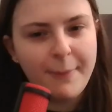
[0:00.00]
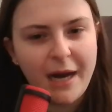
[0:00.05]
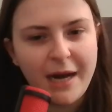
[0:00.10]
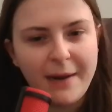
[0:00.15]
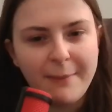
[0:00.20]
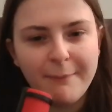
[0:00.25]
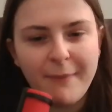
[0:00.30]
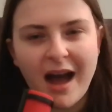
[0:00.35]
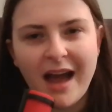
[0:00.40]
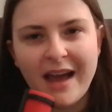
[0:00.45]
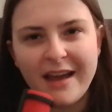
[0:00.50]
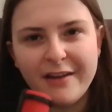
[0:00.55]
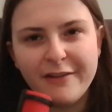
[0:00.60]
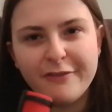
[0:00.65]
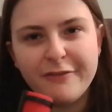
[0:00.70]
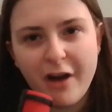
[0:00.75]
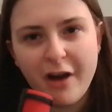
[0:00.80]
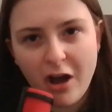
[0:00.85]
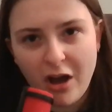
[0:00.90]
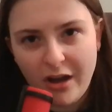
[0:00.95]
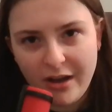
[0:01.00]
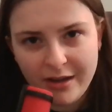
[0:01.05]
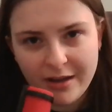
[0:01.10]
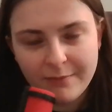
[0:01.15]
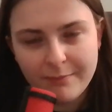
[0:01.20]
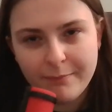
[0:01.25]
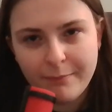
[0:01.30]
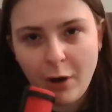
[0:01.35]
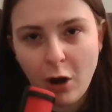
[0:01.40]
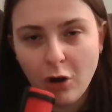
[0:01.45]
but Maya
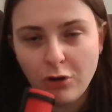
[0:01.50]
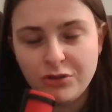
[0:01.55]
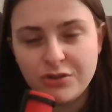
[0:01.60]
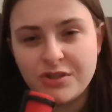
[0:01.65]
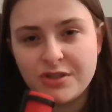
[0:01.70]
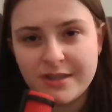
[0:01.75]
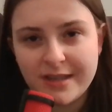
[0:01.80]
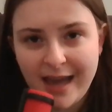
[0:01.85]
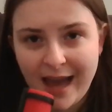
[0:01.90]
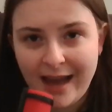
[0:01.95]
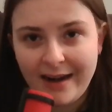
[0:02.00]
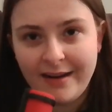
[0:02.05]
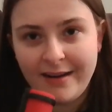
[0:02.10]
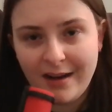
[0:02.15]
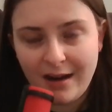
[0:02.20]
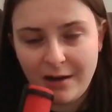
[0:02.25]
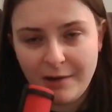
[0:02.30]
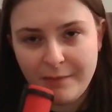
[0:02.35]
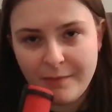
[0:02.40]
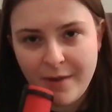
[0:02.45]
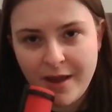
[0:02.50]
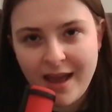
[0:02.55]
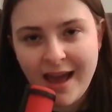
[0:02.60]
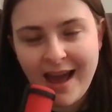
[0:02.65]
Berg, post-Canada,